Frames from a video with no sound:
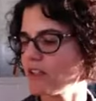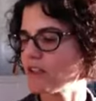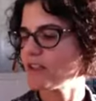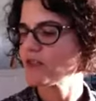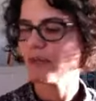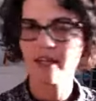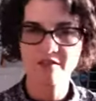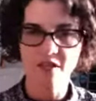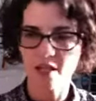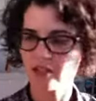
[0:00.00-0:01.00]
So this one
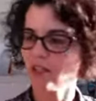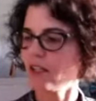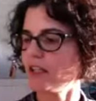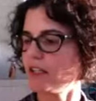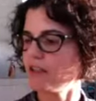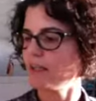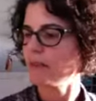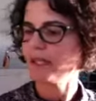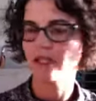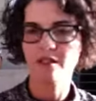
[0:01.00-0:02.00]
has On Guard,
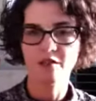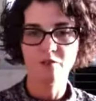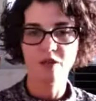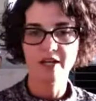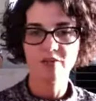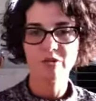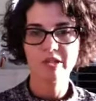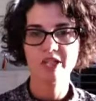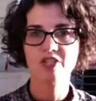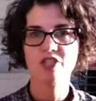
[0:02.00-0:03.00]
lemon, and wild
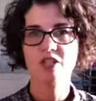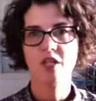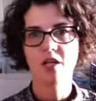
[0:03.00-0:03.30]
orange,